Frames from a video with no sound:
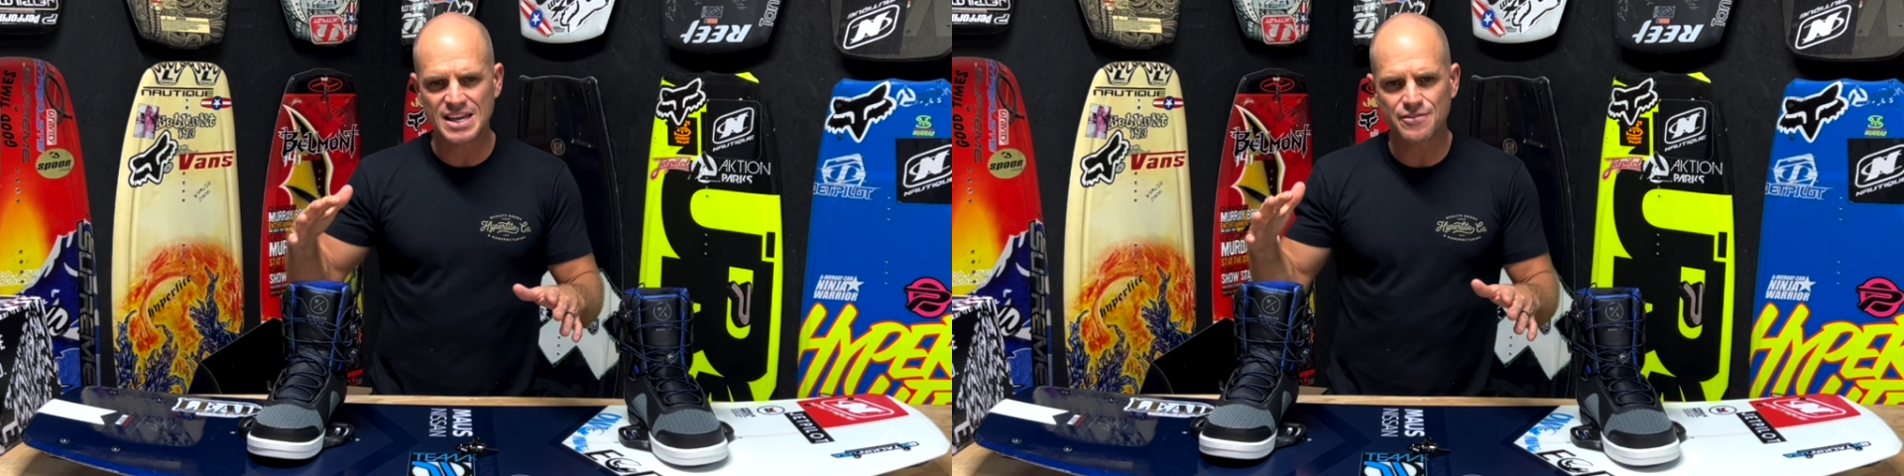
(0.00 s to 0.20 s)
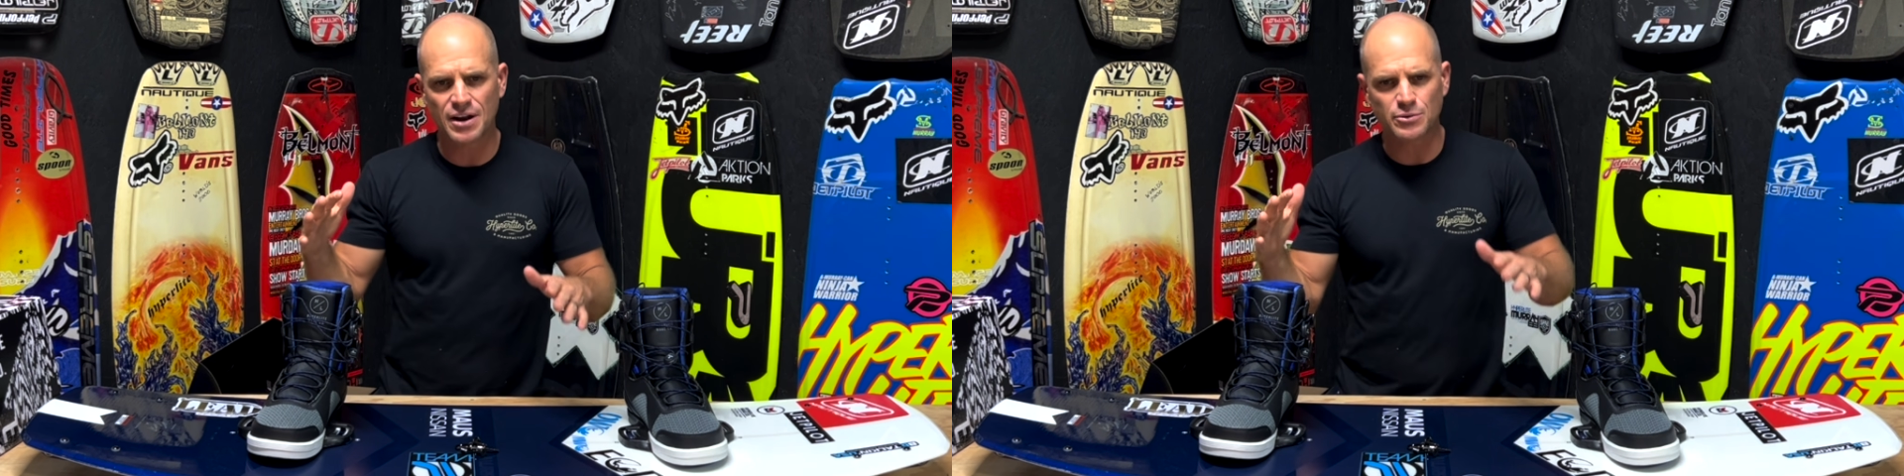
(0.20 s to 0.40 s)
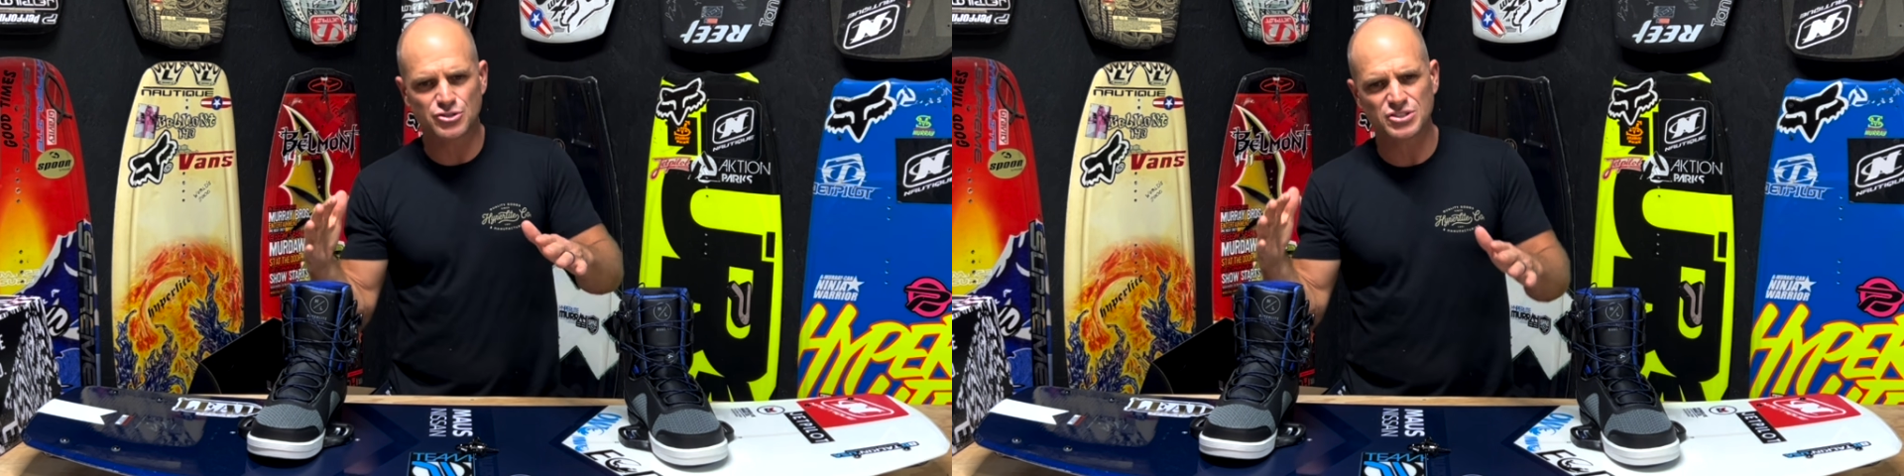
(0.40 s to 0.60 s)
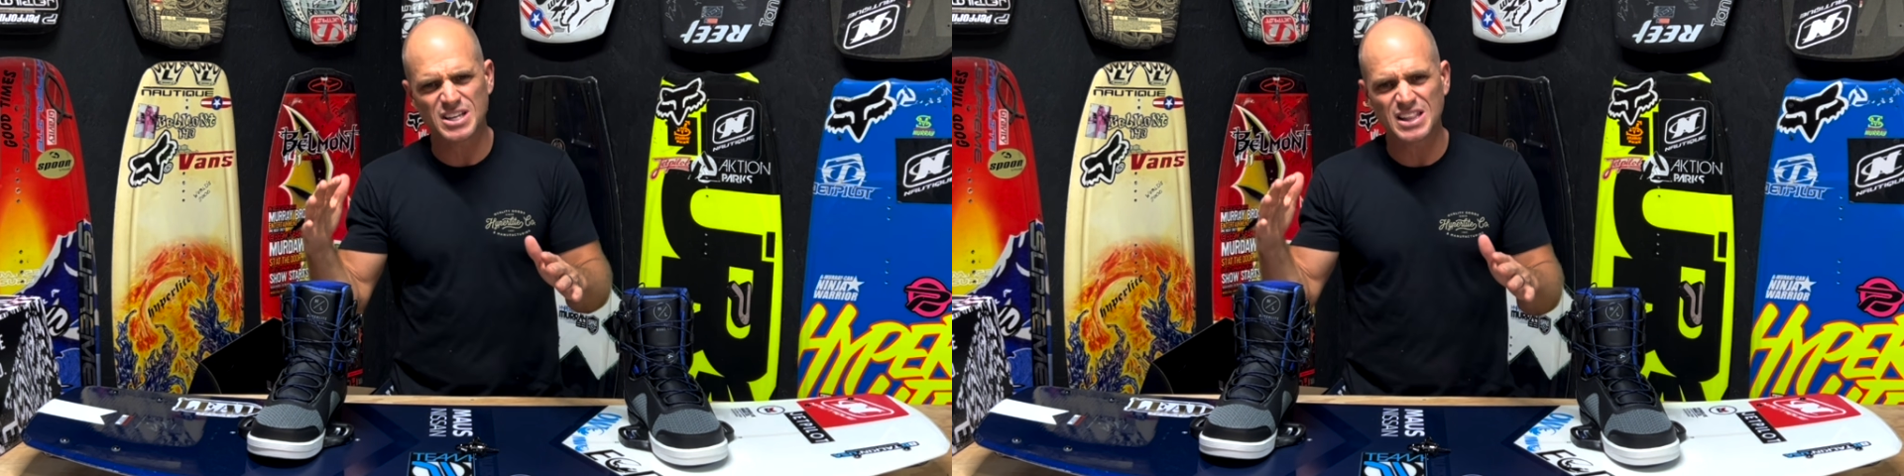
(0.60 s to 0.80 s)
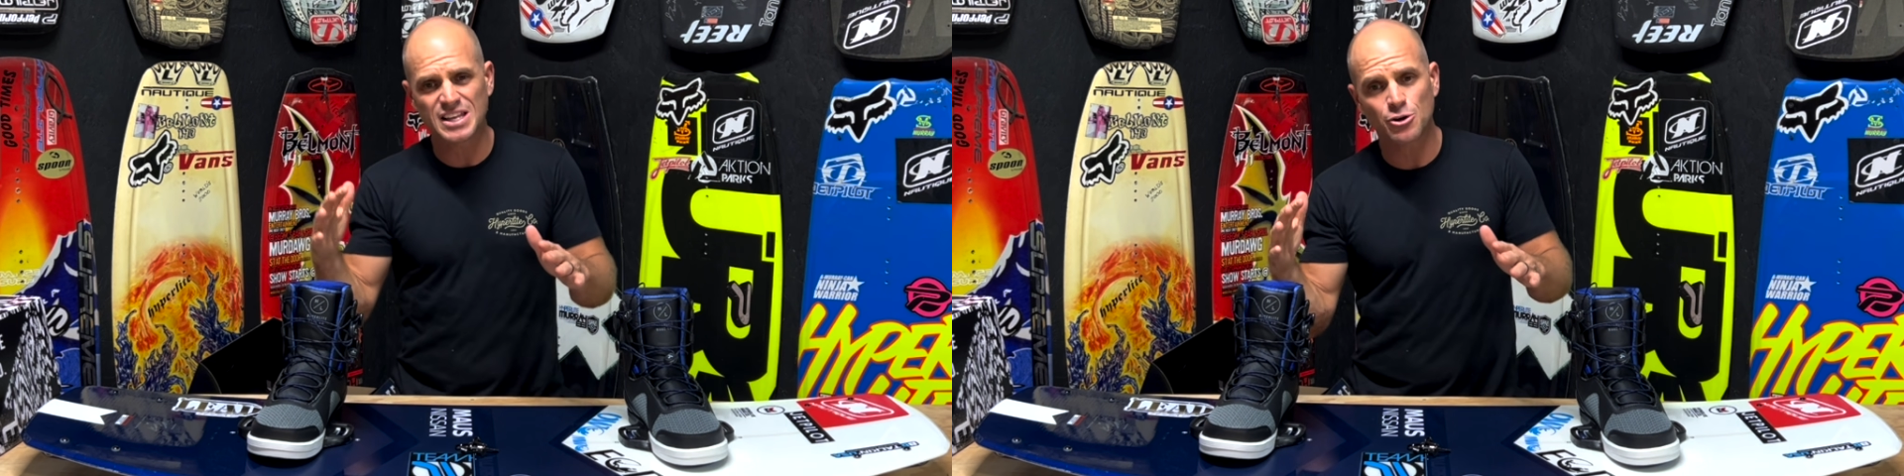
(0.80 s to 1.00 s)
even I was just a
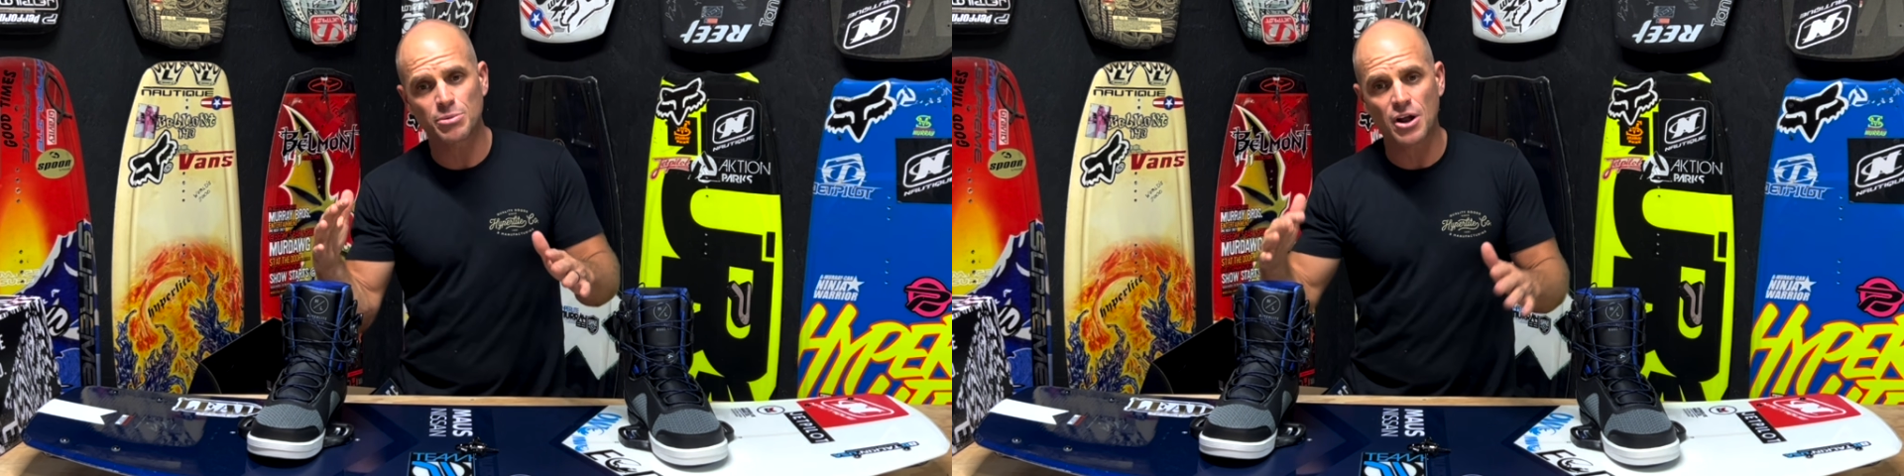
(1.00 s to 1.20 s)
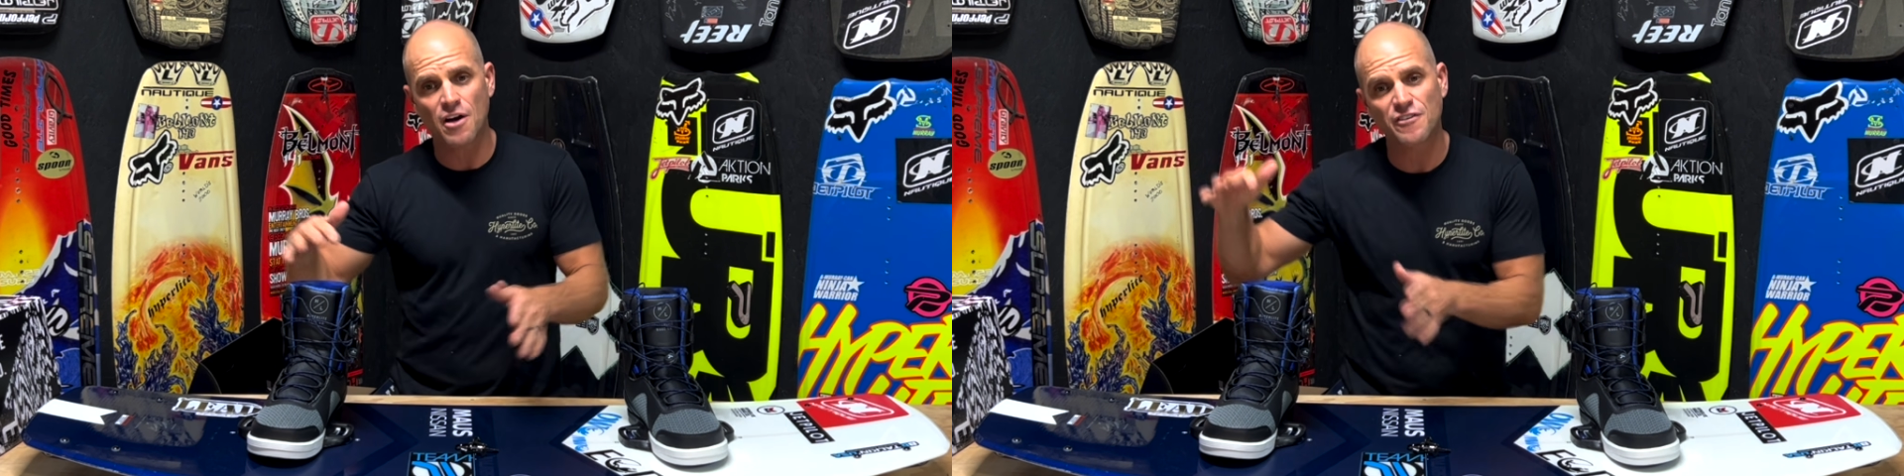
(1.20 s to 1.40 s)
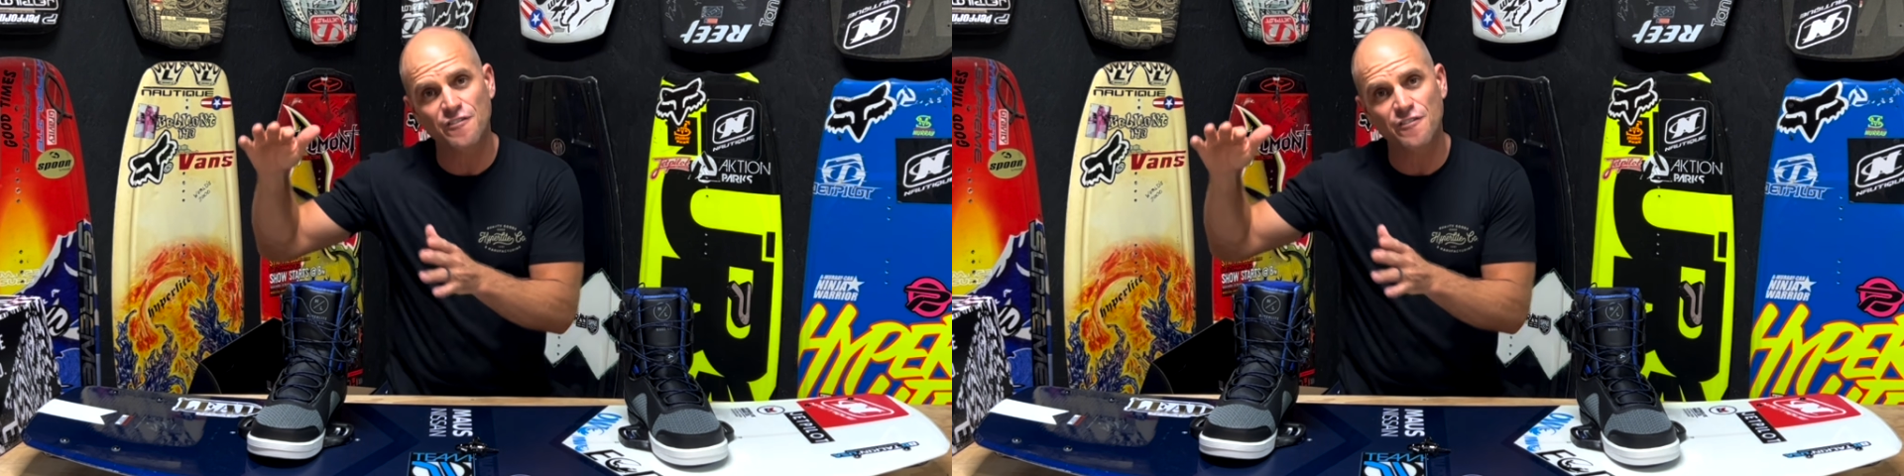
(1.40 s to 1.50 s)
little bit off,